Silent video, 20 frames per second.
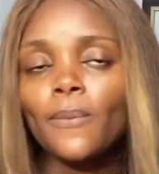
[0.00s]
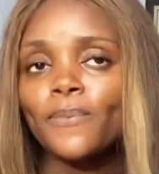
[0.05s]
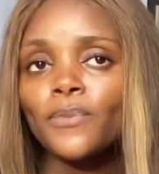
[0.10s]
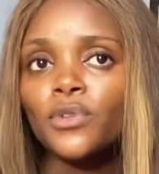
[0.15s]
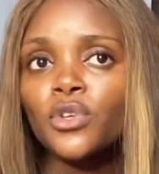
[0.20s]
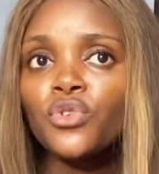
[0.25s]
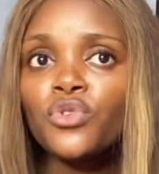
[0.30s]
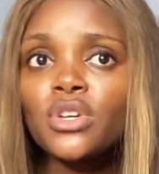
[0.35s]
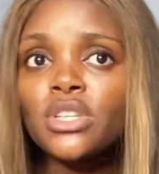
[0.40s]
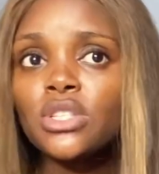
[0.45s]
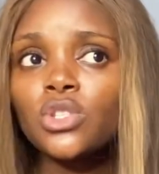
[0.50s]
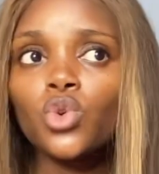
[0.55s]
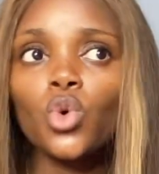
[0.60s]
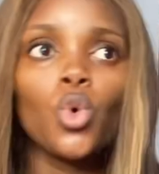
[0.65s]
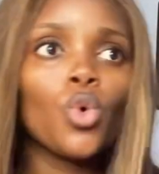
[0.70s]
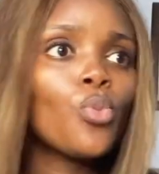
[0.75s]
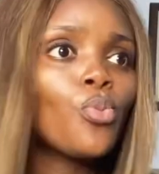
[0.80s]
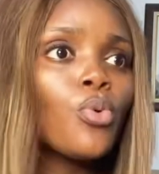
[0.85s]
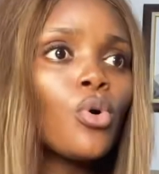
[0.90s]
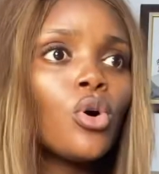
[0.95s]
Green
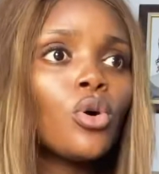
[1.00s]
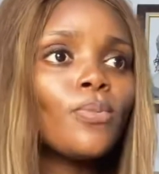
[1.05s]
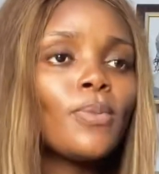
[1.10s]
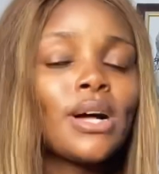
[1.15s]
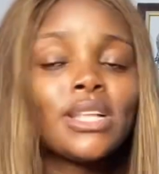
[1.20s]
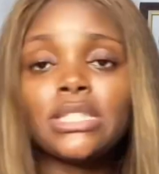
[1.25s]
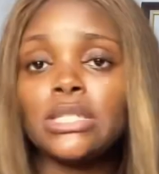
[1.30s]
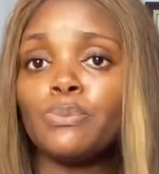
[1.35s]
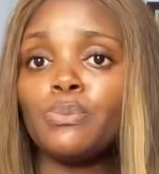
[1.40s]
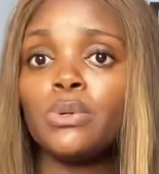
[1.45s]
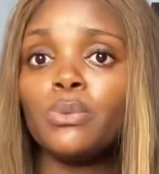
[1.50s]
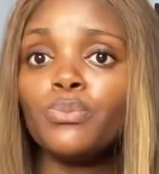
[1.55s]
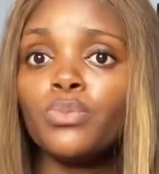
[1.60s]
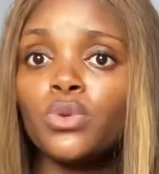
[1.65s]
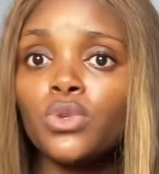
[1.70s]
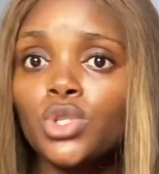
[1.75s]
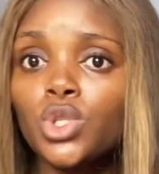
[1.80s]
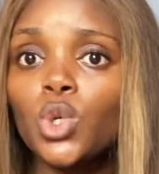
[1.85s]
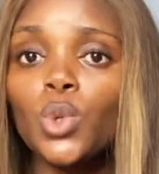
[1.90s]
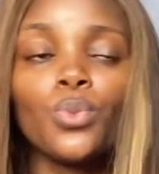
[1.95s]
soap or anti-pimple
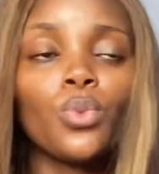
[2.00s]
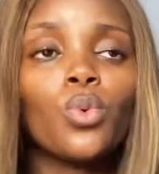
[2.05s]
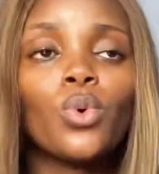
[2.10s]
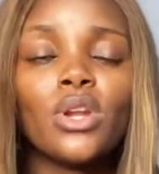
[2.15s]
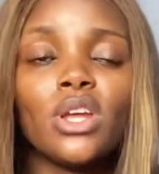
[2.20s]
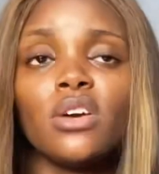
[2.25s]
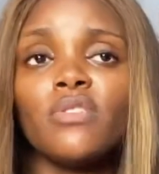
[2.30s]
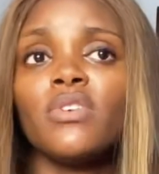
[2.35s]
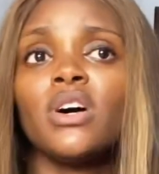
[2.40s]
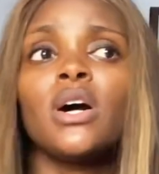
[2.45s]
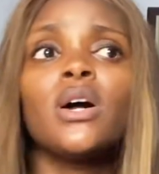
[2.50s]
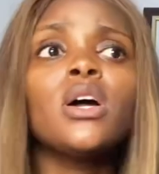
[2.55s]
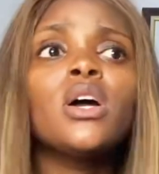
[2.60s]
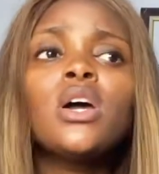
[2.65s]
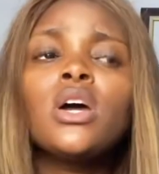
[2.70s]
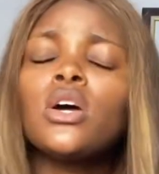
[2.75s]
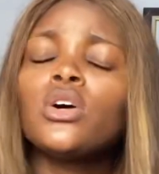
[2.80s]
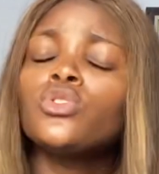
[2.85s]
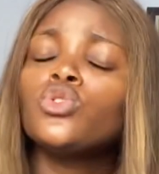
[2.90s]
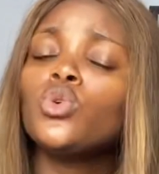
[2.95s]
soap, whatever,
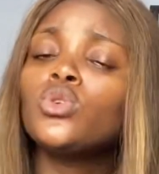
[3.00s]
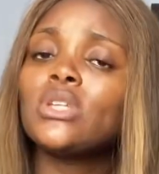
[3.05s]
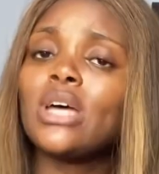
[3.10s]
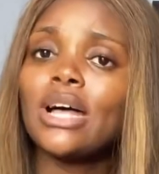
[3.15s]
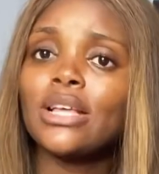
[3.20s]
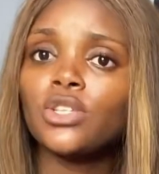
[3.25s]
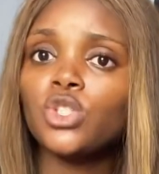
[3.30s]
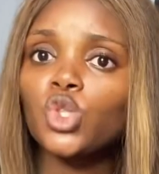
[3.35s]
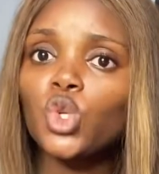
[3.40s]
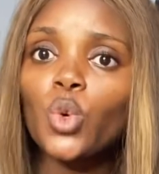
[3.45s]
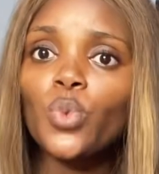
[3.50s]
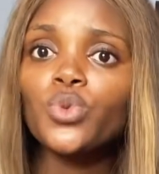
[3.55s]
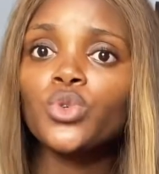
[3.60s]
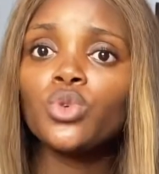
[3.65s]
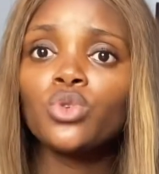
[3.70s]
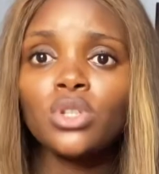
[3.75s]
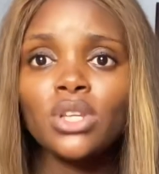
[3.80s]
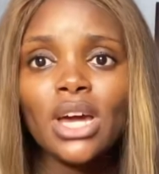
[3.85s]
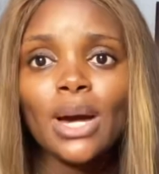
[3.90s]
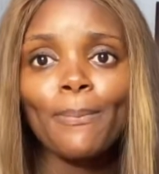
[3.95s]
those are soap, so
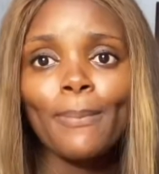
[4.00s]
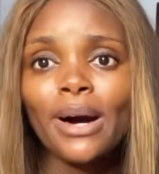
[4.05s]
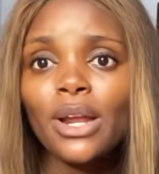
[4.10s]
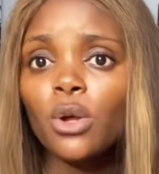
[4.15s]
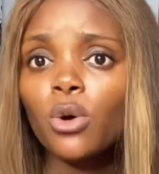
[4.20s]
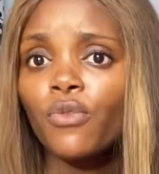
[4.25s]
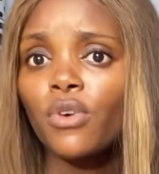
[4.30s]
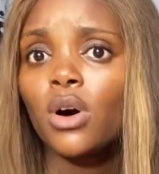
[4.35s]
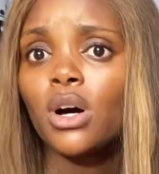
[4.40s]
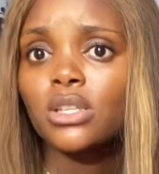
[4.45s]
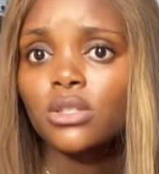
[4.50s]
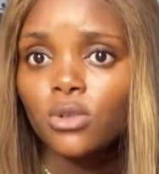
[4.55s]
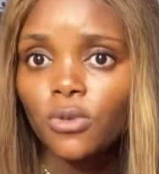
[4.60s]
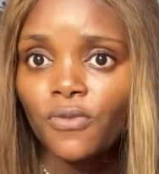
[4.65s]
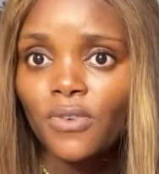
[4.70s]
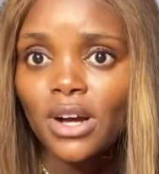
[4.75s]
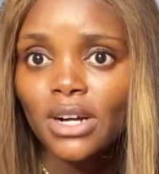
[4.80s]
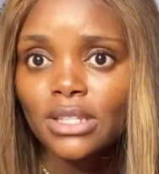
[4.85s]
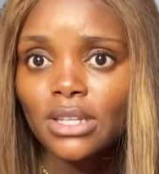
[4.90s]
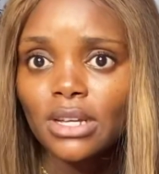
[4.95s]
they are part of our
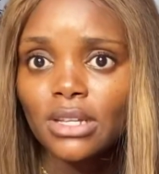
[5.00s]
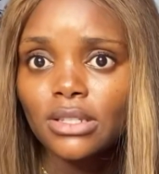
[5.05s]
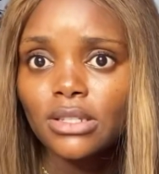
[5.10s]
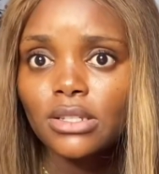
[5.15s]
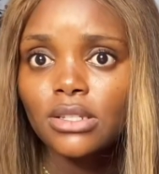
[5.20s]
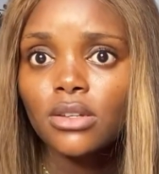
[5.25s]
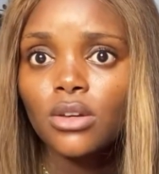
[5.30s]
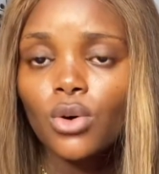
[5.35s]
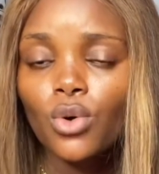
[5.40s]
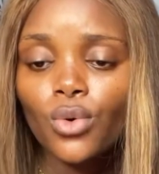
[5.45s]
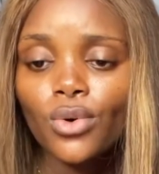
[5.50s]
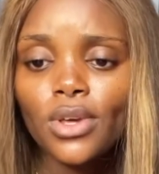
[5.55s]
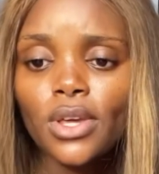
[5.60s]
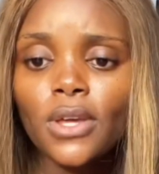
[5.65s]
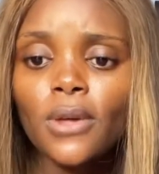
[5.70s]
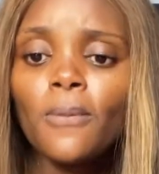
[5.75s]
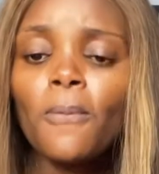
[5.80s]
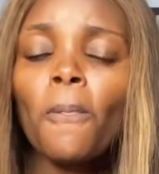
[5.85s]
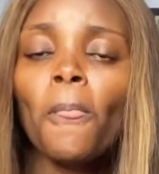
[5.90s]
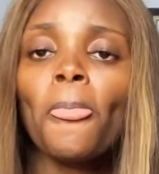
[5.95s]
surfactants. Okay,
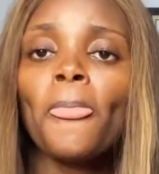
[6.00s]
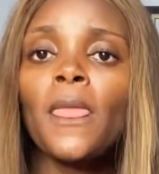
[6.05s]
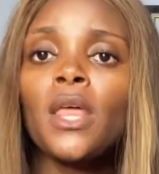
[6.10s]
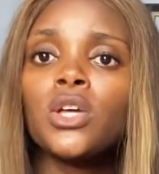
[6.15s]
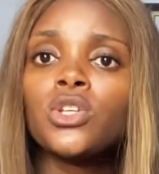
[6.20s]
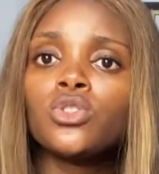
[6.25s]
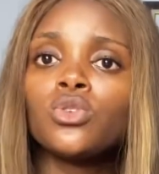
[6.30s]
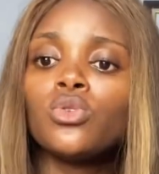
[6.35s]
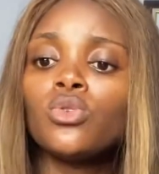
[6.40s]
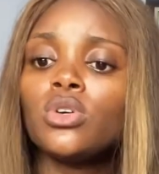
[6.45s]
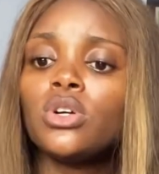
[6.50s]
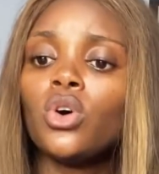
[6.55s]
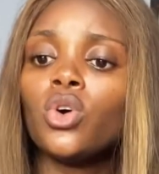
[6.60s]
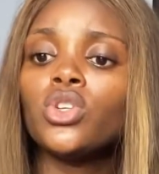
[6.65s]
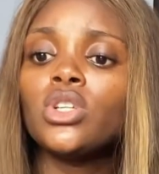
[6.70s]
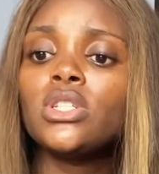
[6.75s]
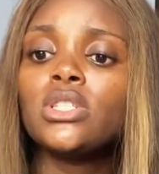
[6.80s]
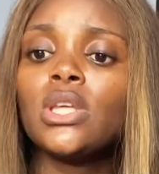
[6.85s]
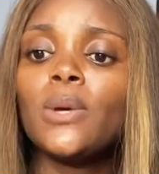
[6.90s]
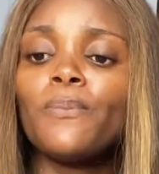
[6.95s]
so on
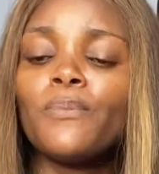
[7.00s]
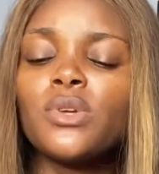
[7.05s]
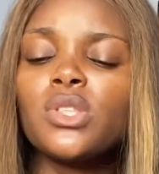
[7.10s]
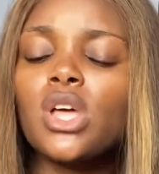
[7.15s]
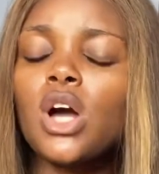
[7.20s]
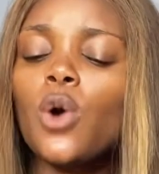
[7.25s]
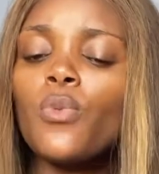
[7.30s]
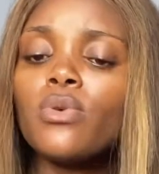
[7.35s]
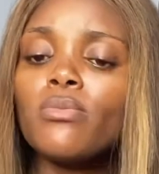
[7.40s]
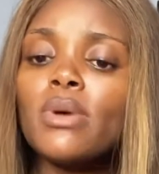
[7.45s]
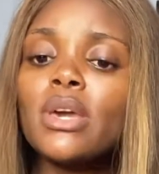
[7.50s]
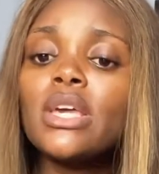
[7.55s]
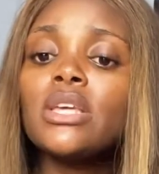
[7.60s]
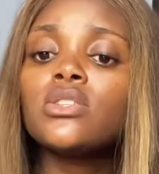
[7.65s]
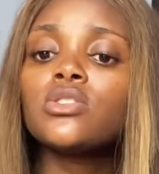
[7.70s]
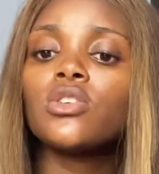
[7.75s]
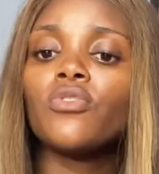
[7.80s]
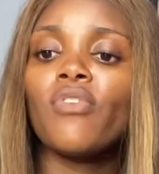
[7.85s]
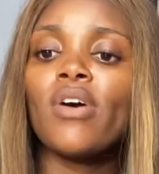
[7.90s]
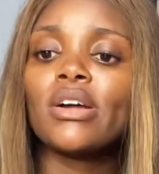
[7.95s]
this template I'll be making
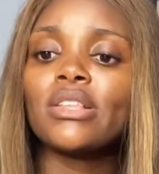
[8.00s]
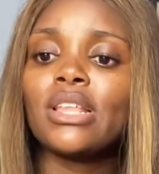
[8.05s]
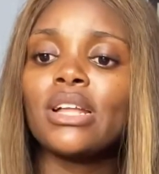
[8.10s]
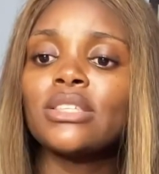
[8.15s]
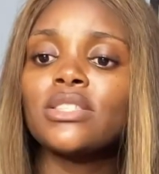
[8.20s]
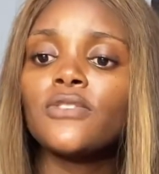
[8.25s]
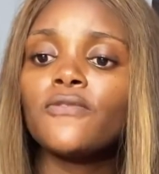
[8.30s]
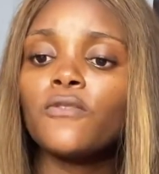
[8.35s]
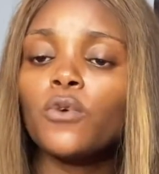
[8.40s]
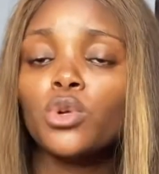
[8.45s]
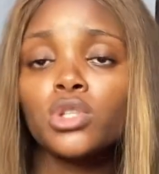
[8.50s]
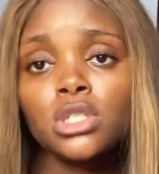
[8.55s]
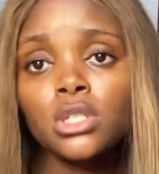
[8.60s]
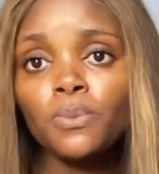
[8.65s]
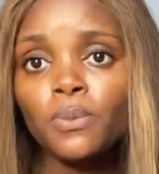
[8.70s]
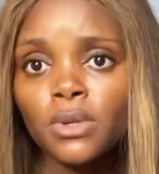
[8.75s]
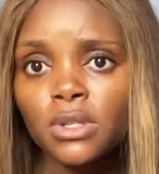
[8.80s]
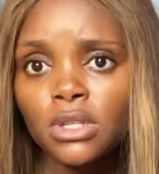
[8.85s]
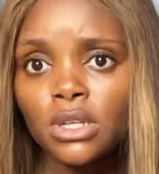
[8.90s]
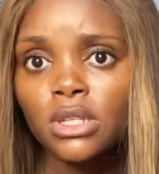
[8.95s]
surfactant
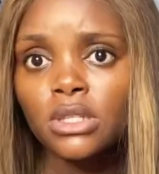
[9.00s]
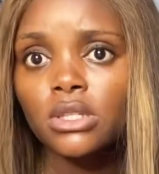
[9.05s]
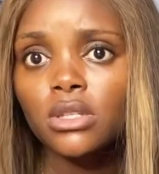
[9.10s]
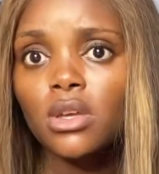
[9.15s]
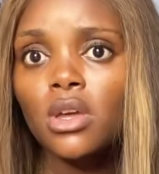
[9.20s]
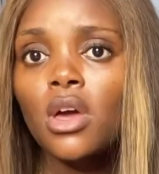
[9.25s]
40%.